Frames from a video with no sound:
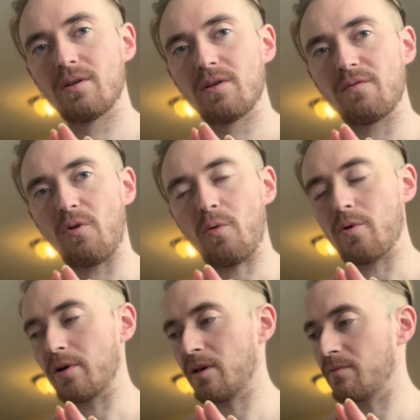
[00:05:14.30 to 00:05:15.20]

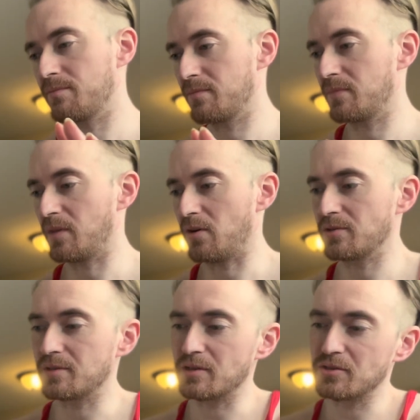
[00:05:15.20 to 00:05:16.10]
forewarning. There are
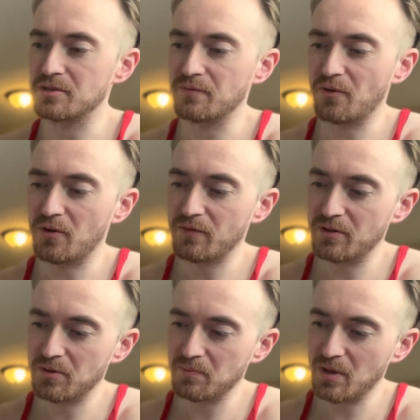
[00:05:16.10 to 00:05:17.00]
stitches involved.
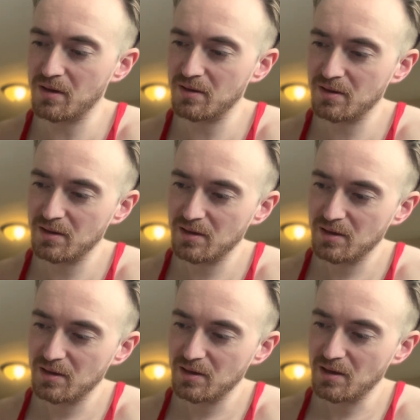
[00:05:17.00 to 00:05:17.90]

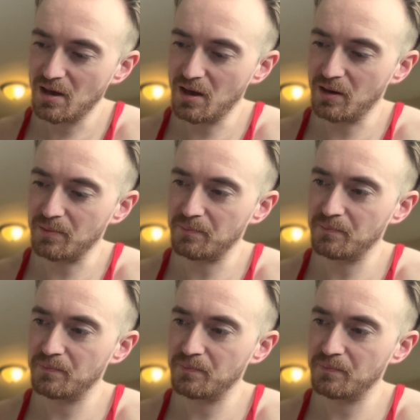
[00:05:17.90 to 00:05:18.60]
um,